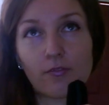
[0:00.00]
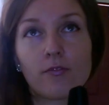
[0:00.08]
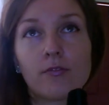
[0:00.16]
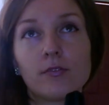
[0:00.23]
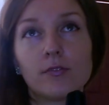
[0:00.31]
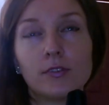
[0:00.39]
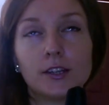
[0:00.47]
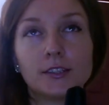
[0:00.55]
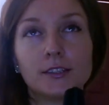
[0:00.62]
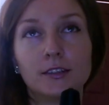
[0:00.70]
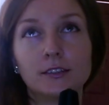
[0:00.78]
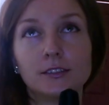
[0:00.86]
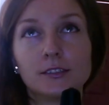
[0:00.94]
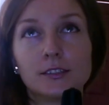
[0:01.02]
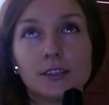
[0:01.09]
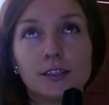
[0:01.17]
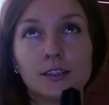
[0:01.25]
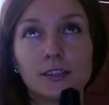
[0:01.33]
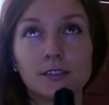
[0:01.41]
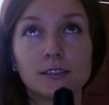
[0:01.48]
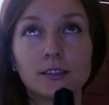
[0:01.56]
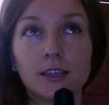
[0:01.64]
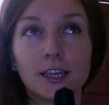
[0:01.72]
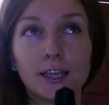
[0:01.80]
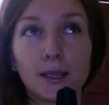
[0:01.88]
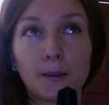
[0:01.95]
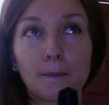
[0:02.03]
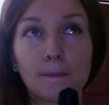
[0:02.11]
What else can I see?